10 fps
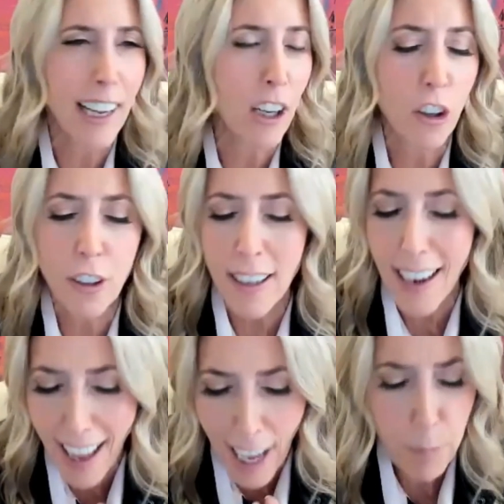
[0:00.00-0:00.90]
I could
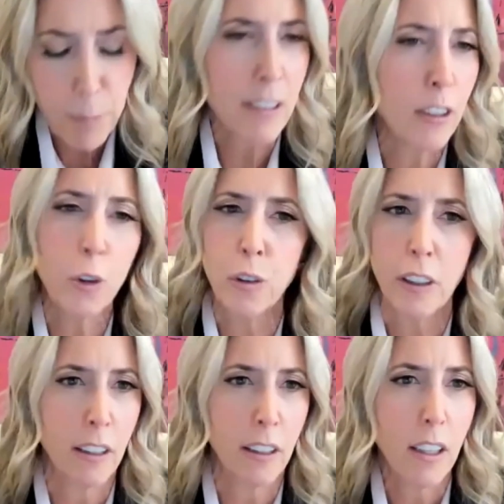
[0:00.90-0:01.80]

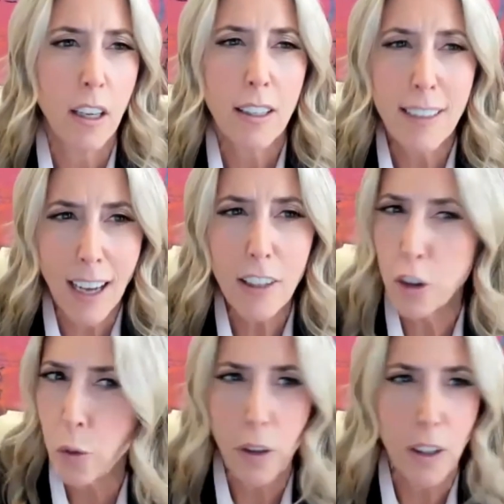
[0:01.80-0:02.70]
absolutely not
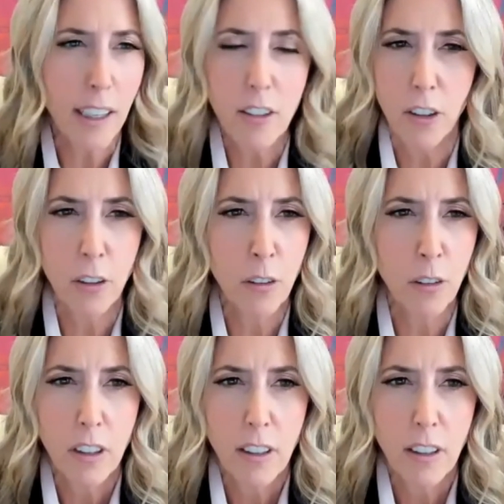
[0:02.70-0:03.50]
do what I do